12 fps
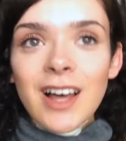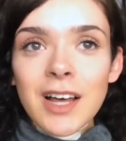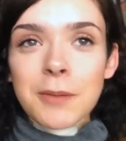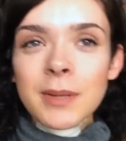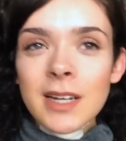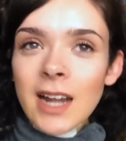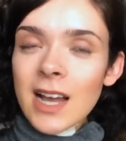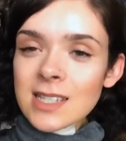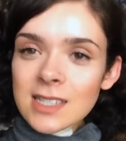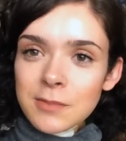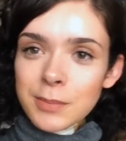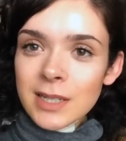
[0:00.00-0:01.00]
um, it
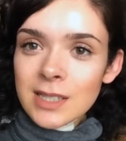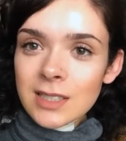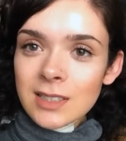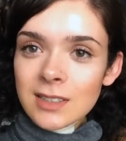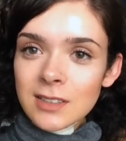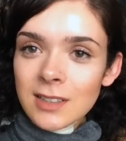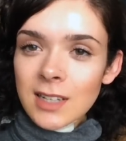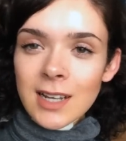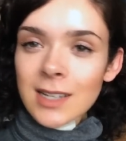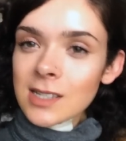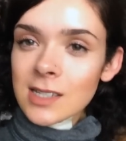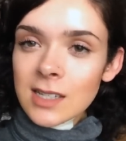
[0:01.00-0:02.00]
hasn't been
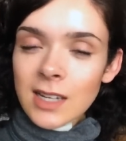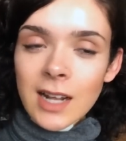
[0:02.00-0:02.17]
as